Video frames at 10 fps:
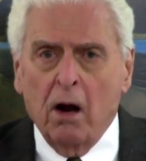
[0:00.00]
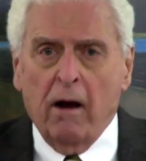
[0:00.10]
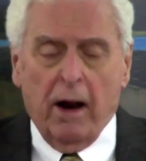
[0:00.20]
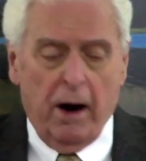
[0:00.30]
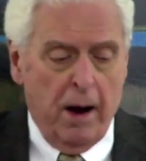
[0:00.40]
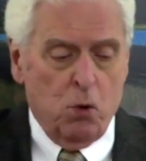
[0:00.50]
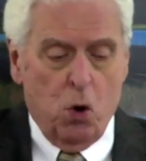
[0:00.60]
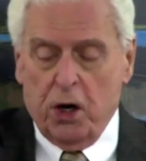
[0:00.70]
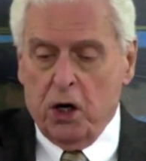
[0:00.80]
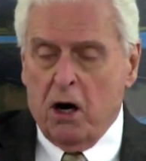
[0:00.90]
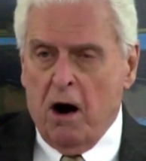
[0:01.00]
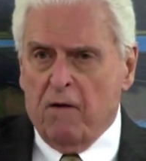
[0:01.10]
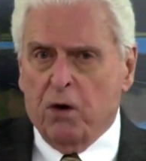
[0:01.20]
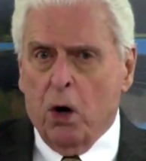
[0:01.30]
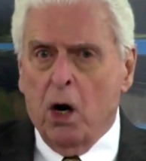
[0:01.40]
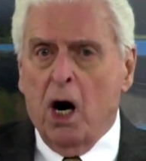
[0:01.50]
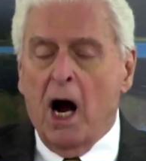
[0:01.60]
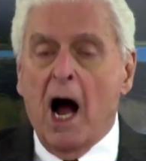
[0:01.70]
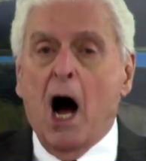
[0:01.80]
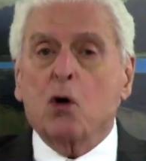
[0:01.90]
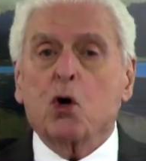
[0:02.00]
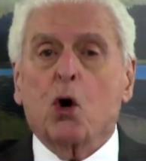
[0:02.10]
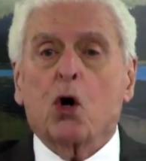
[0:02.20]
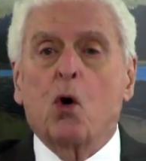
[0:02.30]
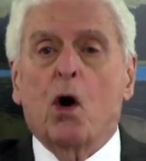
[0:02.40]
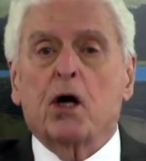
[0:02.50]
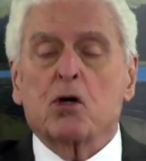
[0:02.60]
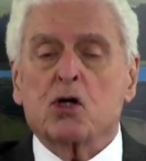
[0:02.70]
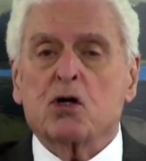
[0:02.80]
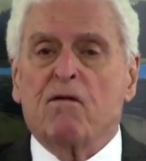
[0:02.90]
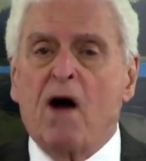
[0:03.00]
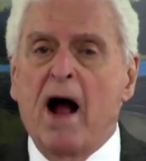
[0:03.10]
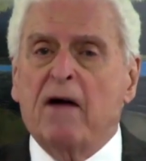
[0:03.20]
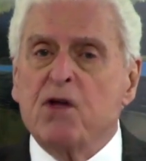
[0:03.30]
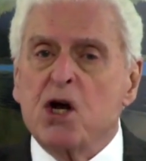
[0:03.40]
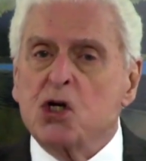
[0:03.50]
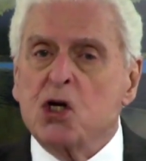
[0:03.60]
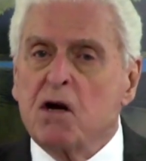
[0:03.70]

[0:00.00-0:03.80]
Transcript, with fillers: and I'm going to cover how you're going to survive these